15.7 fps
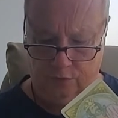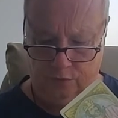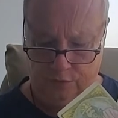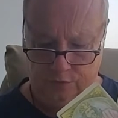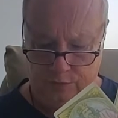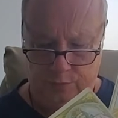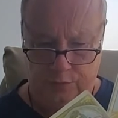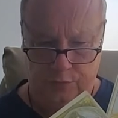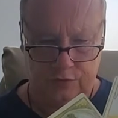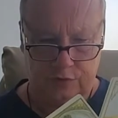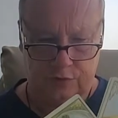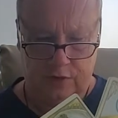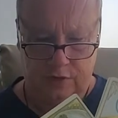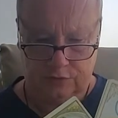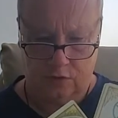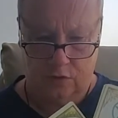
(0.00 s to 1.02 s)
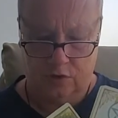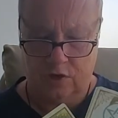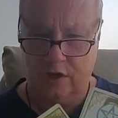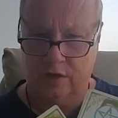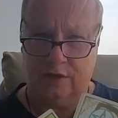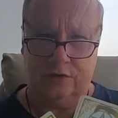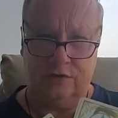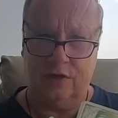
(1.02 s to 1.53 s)
this person has all
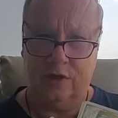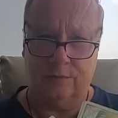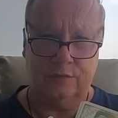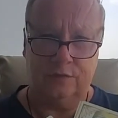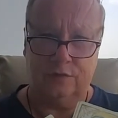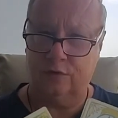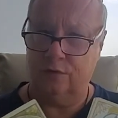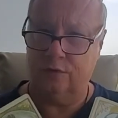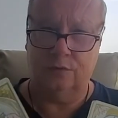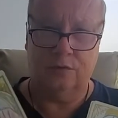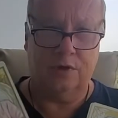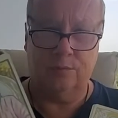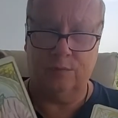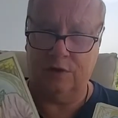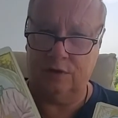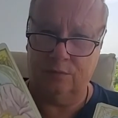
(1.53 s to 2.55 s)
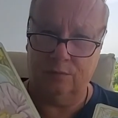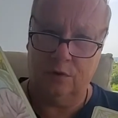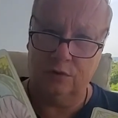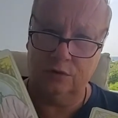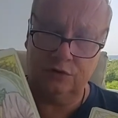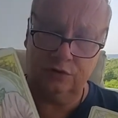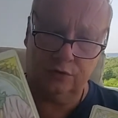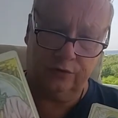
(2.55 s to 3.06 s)
kind of depth too. I mean,
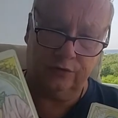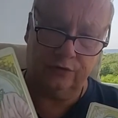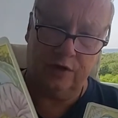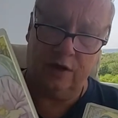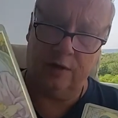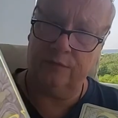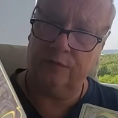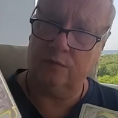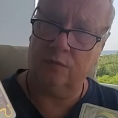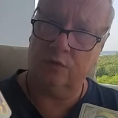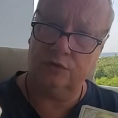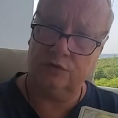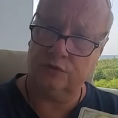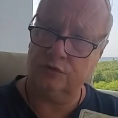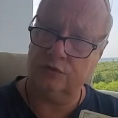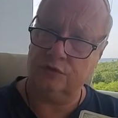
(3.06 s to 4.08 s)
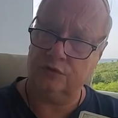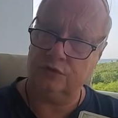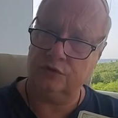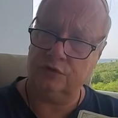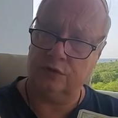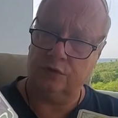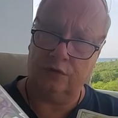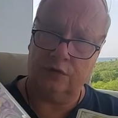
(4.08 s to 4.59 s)
emotional depth, emotional
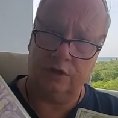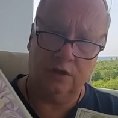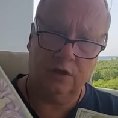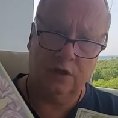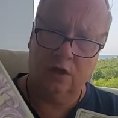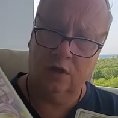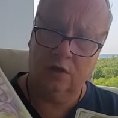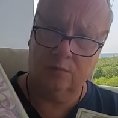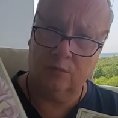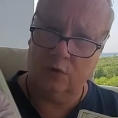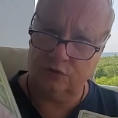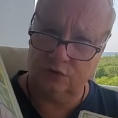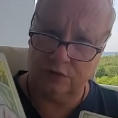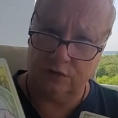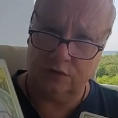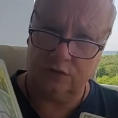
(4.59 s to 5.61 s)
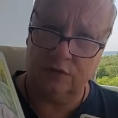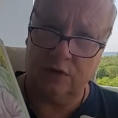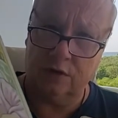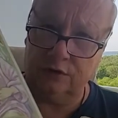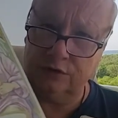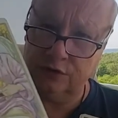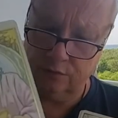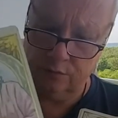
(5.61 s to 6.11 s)
sincerity, mostly
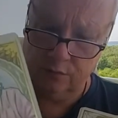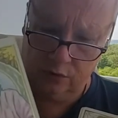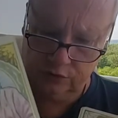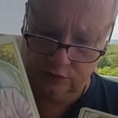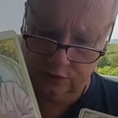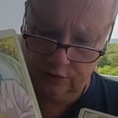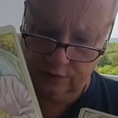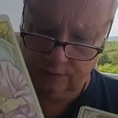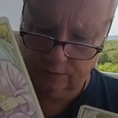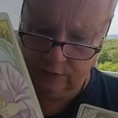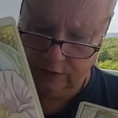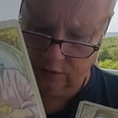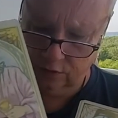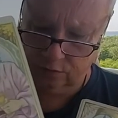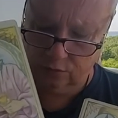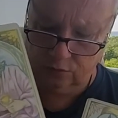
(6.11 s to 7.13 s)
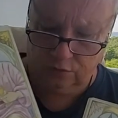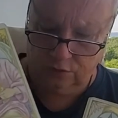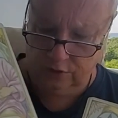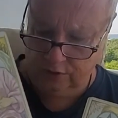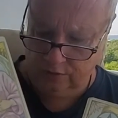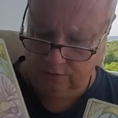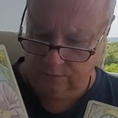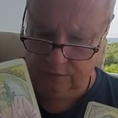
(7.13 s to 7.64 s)
intelligent, emotionally available,
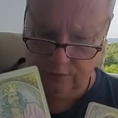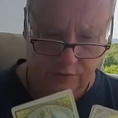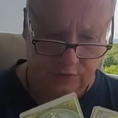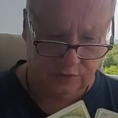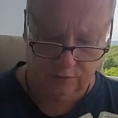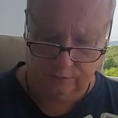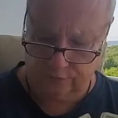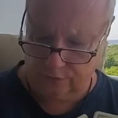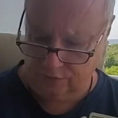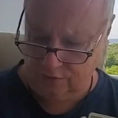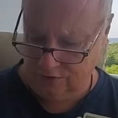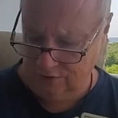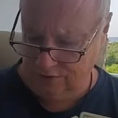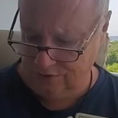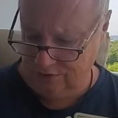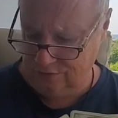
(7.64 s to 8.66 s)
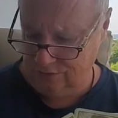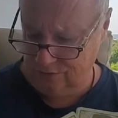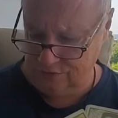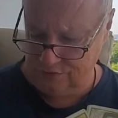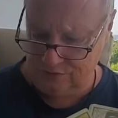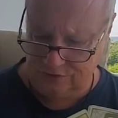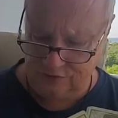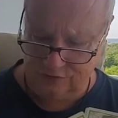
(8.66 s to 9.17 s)
very different. You know,
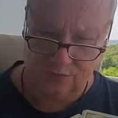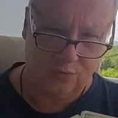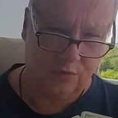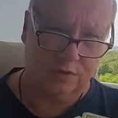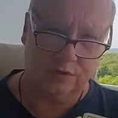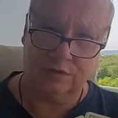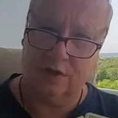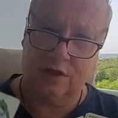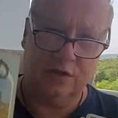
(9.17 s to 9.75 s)
the Six of Wands kind